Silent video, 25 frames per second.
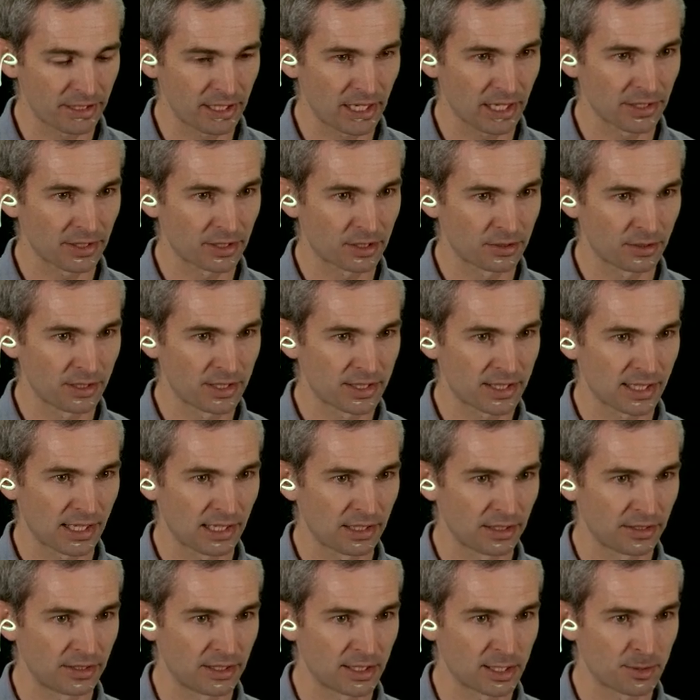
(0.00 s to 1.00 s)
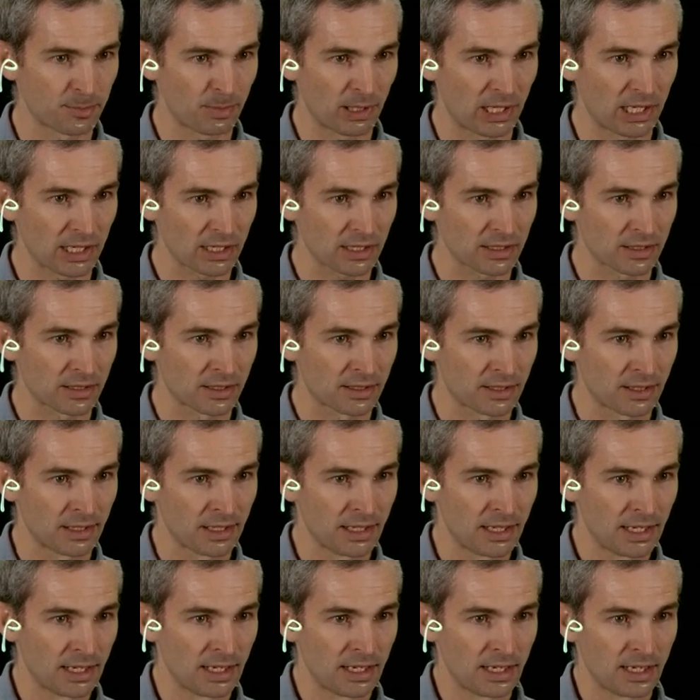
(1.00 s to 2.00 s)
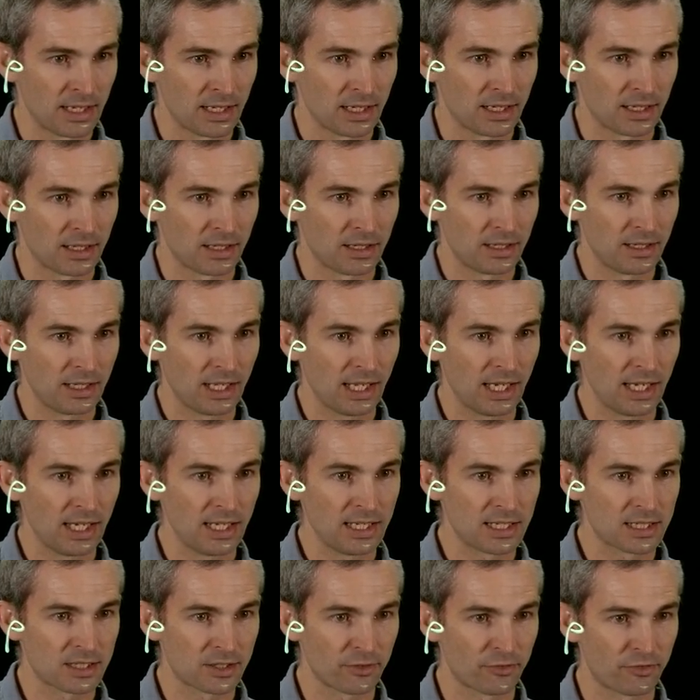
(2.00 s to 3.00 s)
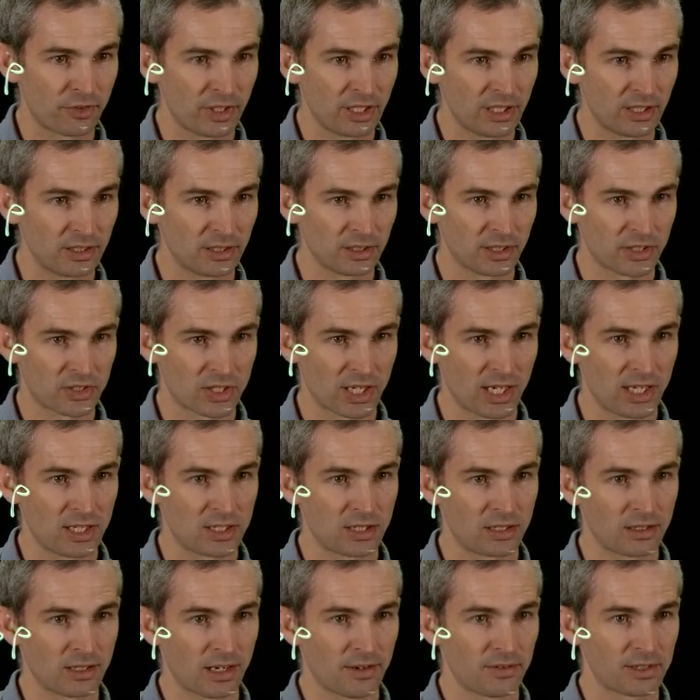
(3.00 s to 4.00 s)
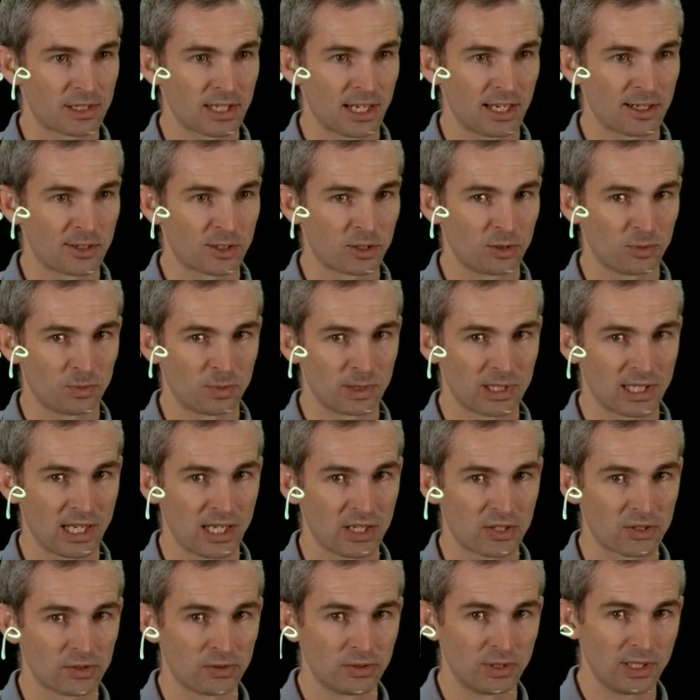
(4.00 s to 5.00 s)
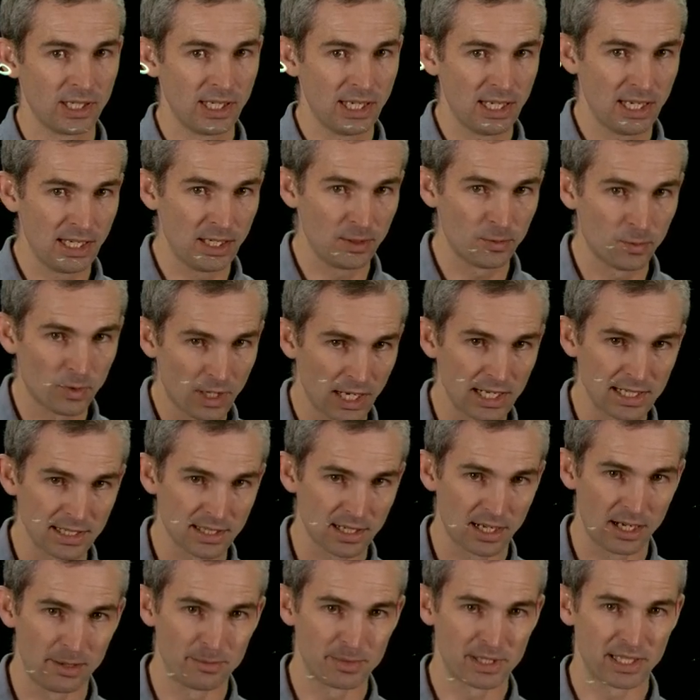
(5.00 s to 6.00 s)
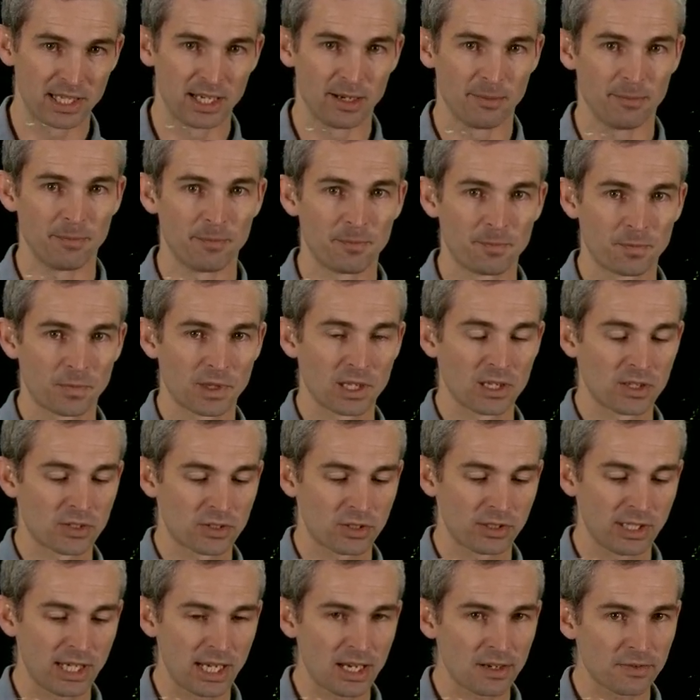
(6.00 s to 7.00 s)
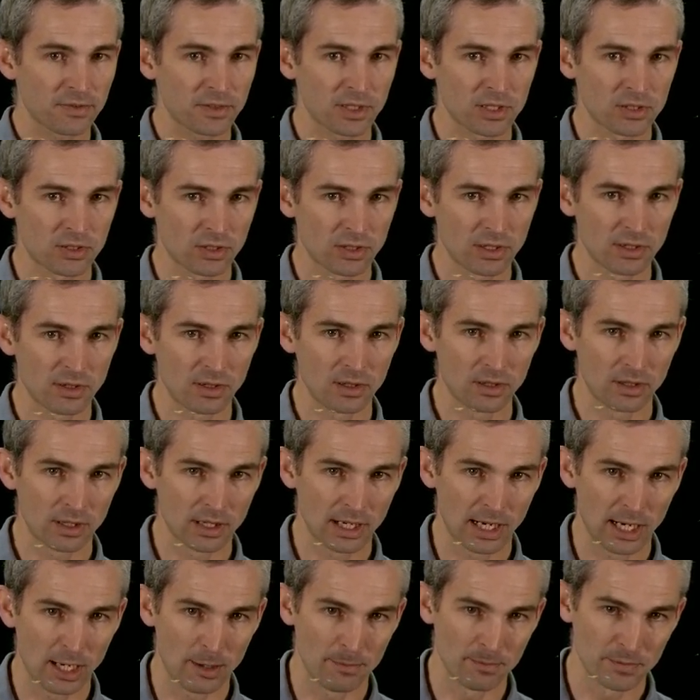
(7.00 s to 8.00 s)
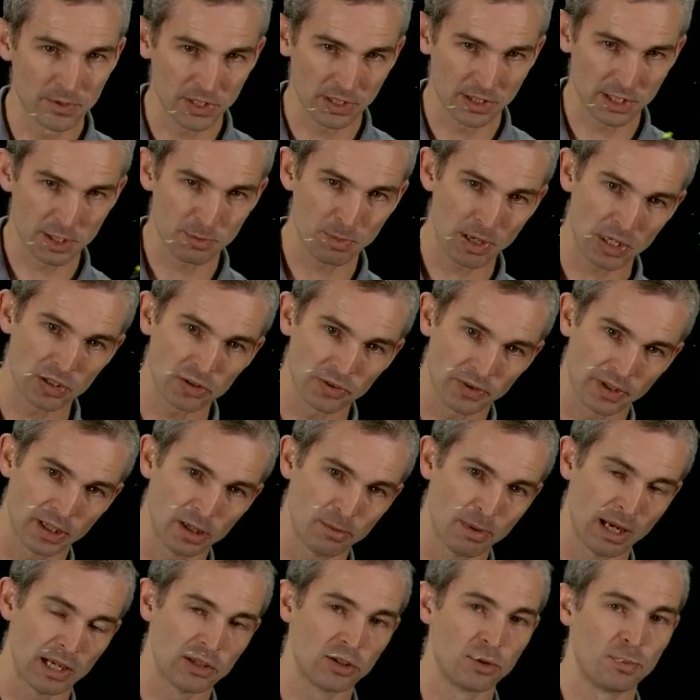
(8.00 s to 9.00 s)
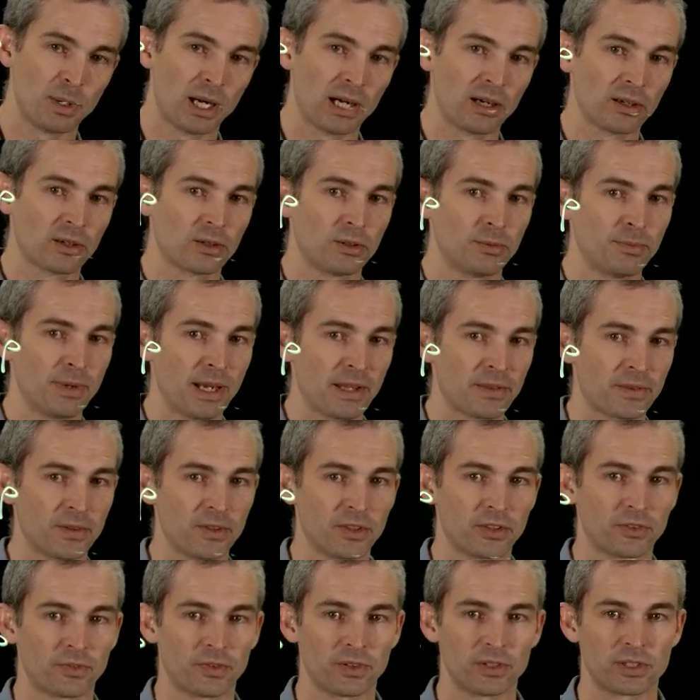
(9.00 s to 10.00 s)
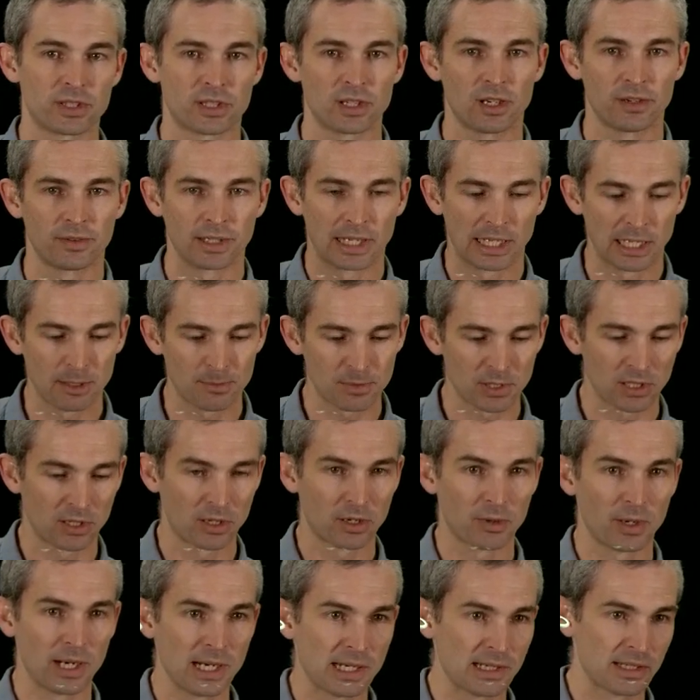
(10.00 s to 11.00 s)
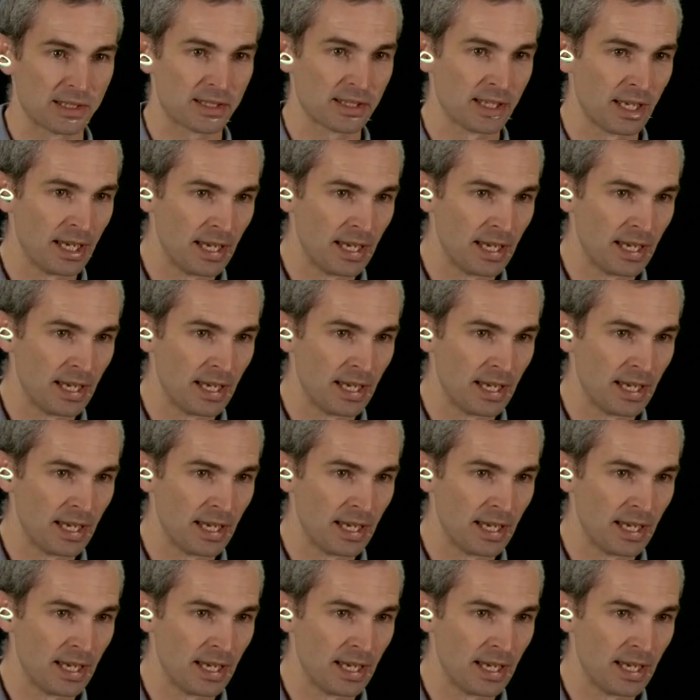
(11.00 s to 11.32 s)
other grid cell in this box needs to feel a change in gravitational potential in one time step. So you have to do, so the special thing about numerical methods for solving elliptical equations